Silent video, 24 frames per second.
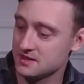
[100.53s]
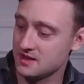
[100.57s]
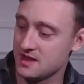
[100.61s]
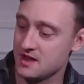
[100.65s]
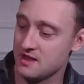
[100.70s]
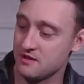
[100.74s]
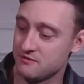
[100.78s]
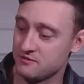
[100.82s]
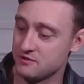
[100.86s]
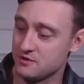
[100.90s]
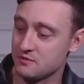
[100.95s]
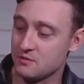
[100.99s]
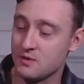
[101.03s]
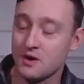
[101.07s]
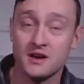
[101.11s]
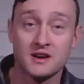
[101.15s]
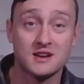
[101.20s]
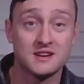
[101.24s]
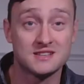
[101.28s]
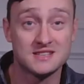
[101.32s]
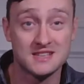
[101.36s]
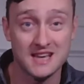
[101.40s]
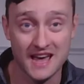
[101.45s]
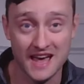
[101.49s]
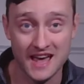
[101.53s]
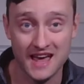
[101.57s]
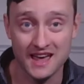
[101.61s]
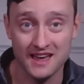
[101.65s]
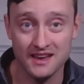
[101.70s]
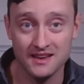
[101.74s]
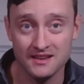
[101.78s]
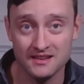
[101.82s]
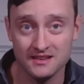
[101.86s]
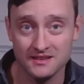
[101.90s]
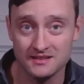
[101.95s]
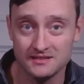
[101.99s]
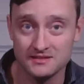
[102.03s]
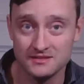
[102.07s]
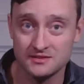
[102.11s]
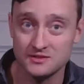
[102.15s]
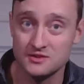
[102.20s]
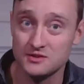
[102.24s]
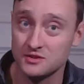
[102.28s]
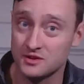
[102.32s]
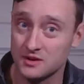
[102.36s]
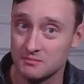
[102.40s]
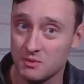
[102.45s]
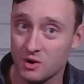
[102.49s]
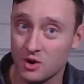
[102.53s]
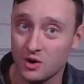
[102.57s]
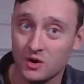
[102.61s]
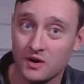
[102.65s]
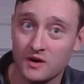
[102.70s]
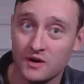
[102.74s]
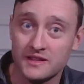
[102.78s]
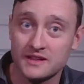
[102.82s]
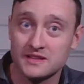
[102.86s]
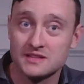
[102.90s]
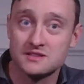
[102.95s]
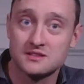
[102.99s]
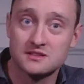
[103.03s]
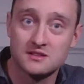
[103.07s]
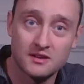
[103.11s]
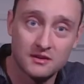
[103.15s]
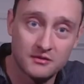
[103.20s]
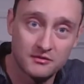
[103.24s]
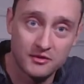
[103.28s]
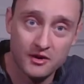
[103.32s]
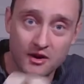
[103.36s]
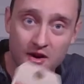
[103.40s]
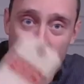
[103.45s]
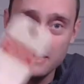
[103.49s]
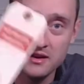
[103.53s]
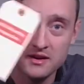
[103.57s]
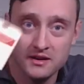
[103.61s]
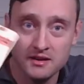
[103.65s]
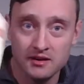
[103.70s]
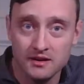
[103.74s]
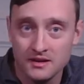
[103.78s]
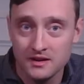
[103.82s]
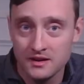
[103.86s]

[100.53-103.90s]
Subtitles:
If you want a tag so you can mark all that stuff on,